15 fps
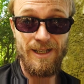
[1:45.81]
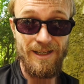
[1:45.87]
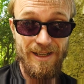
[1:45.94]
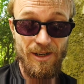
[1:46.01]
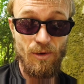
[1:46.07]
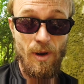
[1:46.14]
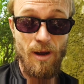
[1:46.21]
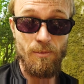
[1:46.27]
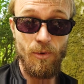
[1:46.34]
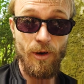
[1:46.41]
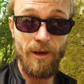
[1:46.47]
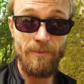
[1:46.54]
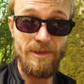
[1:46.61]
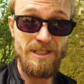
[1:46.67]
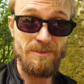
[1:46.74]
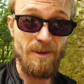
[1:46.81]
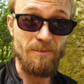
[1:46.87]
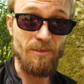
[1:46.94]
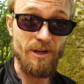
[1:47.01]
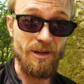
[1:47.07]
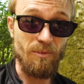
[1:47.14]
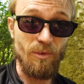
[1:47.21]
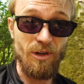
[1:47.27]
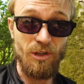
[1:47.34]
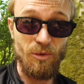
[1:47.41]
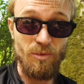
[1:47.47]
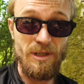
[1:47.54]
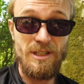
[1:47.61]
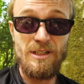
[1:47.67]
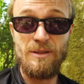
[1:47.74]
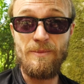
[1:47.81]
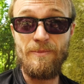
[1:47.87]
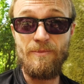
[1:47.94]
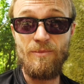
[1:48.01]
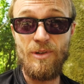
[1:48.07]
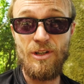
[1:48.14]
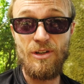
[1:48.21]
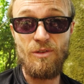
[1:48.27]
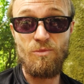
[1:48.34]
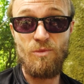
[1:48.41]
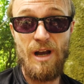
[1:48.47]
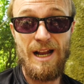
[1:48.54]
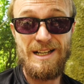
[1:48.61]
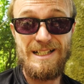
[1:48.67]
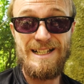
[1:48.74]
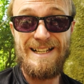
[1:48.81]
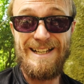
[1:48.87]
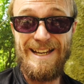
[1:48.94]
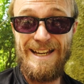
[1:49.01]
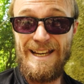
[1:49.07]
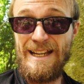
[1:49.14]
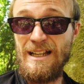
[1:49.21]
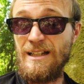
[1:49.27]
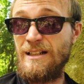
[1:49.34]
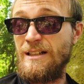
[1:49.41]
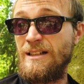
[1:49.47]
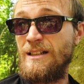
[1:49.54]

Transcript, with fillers: And then go out and buy it and spend money when I don't need to, when I don't actually need it.